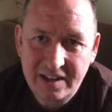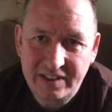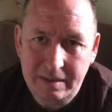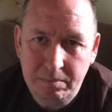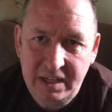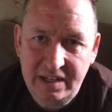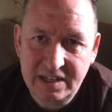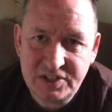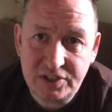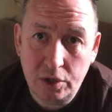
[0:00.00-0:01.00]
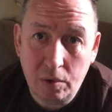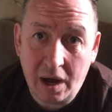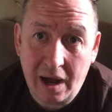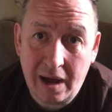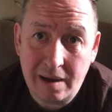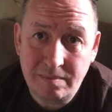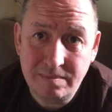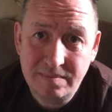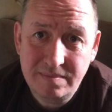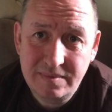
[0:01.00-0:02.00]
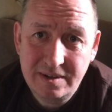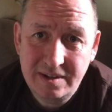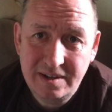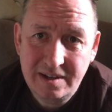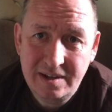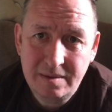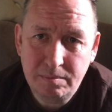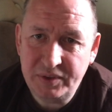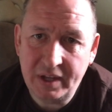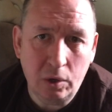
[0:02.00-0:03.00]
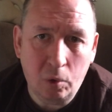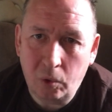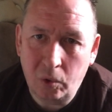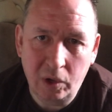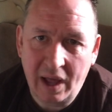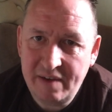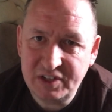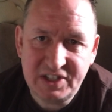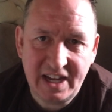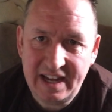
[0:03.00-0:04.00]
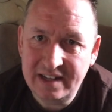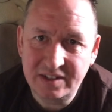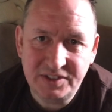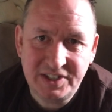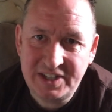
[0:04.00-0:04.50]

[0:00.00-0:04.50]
They mean us no harm, but they all have a tale to